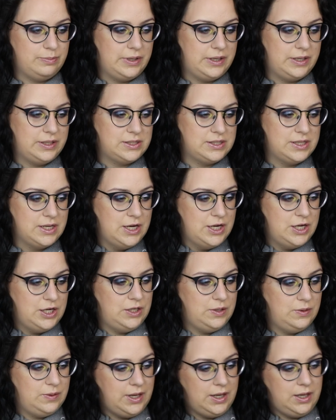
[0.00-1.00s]
but
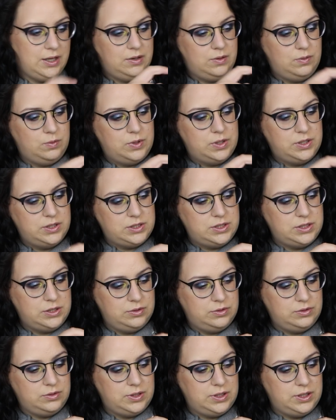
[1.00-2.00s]
you get one,
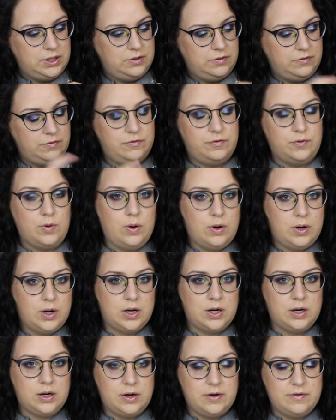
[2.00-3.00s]
two, three,
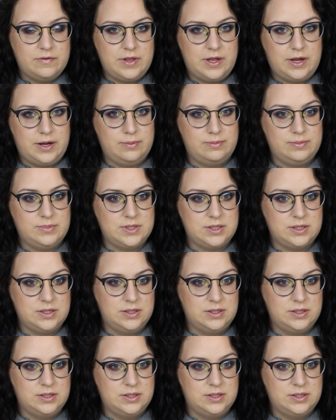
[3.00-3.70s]
four of them.